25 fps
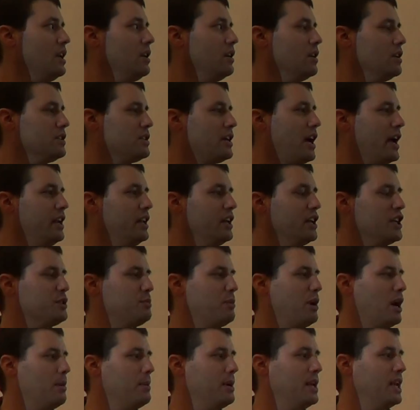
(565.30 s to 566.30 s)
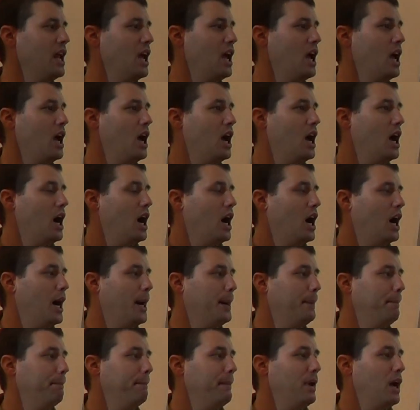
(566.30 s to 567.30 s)
Design the experiment.
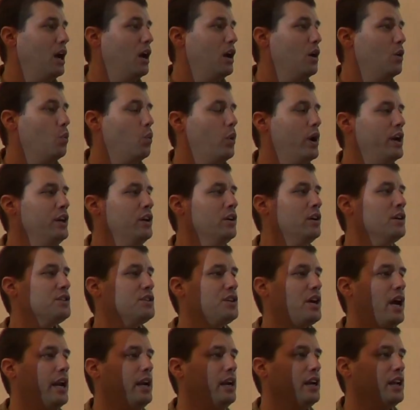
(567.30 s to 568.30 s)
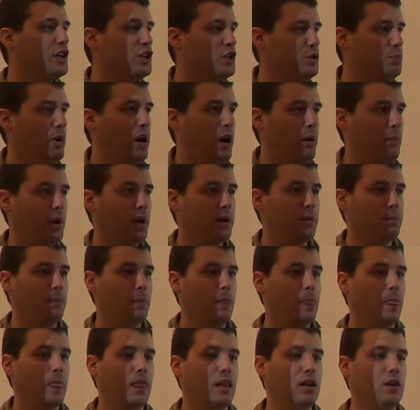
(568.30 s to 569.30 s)
When you design an experiment,
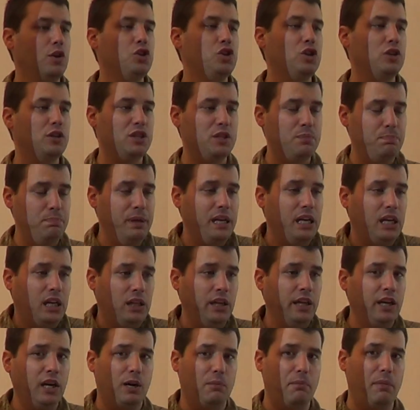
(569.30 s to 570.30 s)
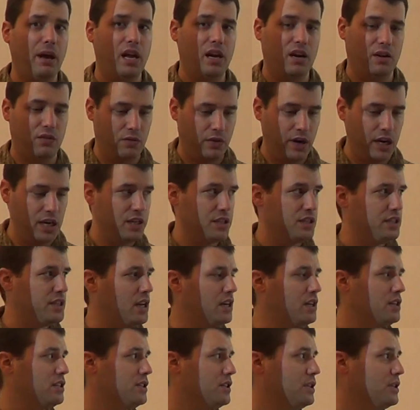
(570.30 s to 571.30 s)
you should be clear about it, write in
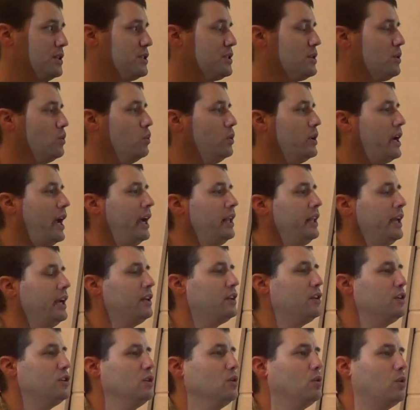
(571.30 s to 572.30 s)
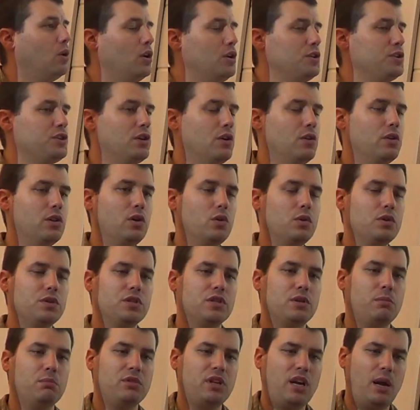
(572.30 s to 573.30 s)
sentences. What I like to do also, though, is
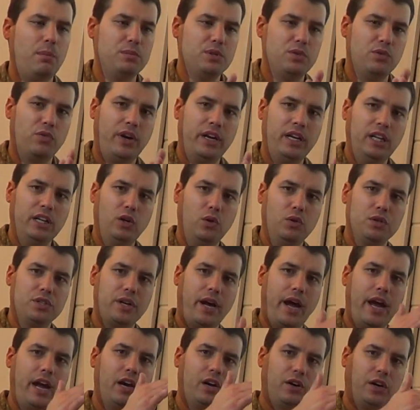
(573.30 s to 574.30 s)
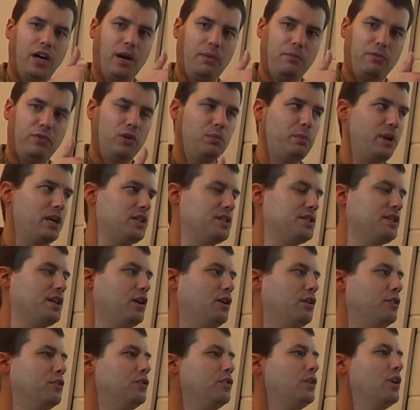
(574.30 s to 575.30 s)
sometimes write a little diagram for
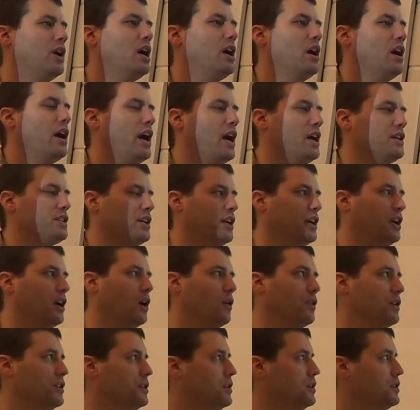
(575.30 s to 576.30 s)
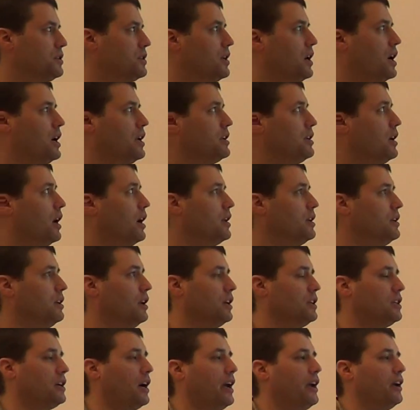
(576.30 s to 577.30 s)
myself as I go. This is a
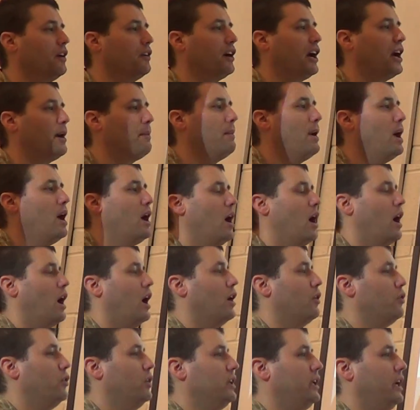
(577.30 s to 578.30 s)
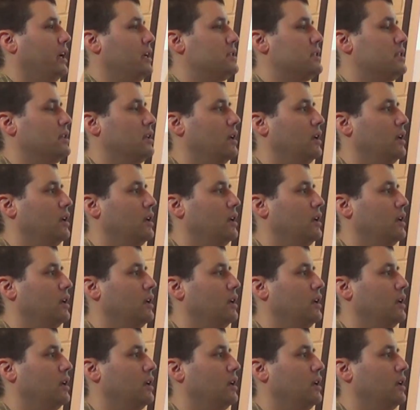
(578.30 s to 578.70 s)
diagram. I'll realize